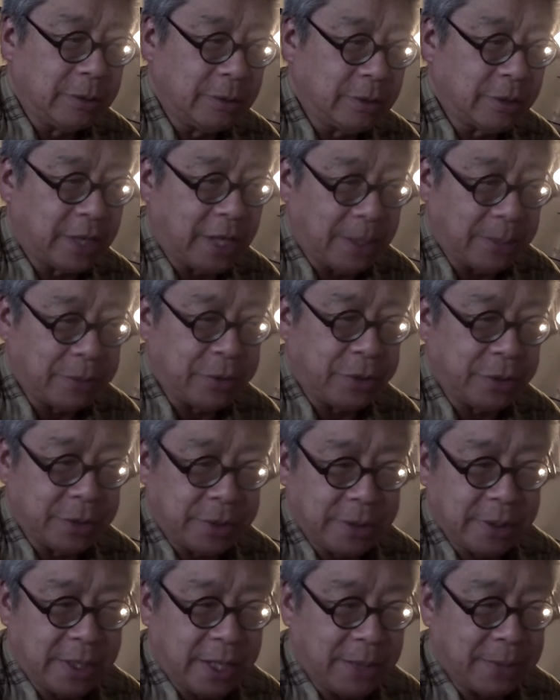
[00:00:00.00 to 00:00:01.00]
your chemistry,
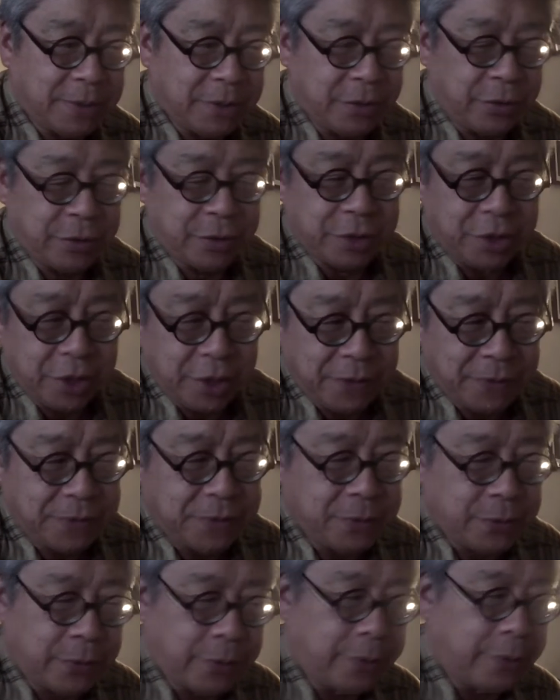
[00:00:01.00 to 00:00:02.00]
chemistry
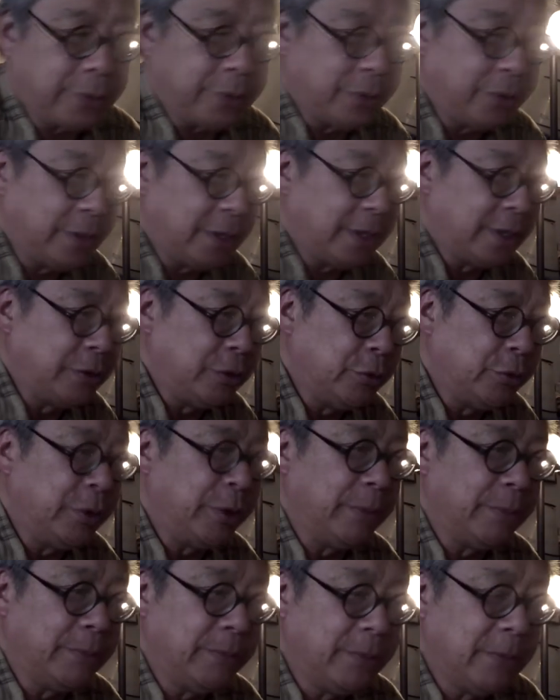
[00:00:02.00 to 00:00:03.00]
shifts or you get a new
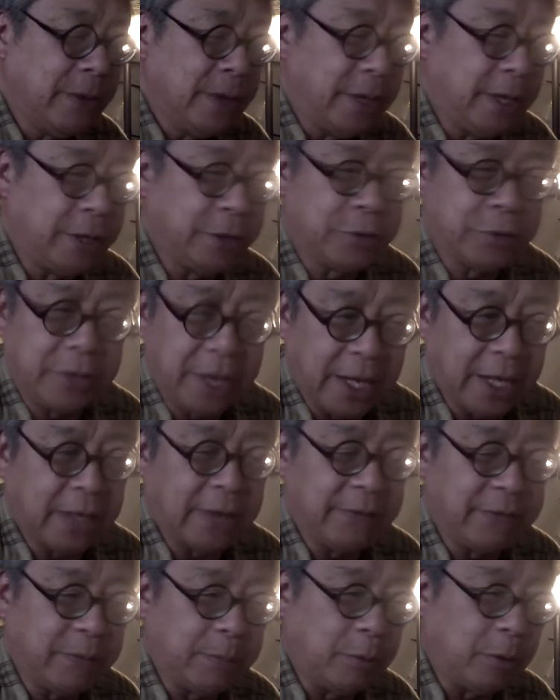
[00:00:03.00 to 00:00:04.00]

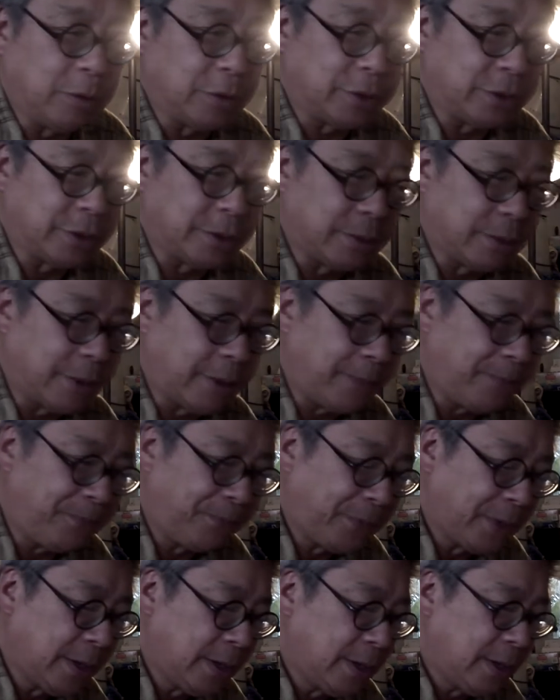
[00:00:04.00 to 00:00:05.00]
internegative emulsion, Right?
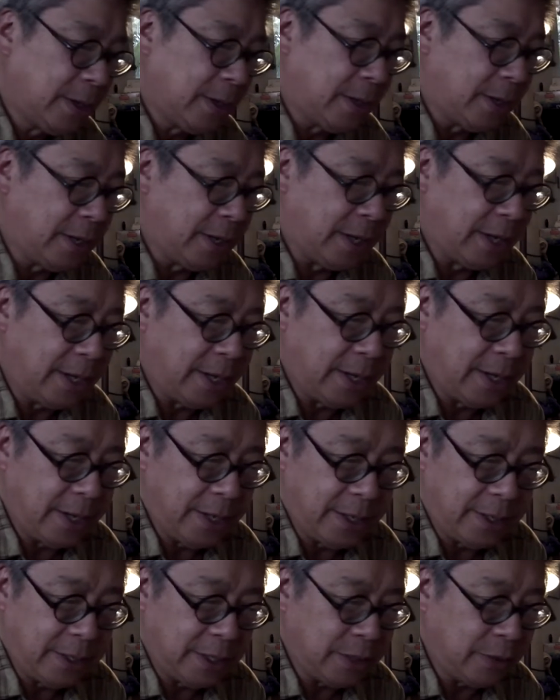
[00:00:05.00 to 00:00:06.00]

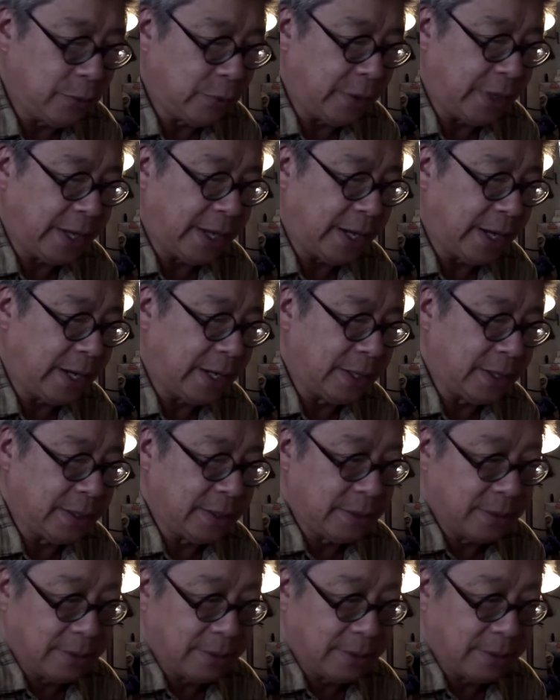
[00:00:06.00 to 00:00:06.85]
Uh, and then we had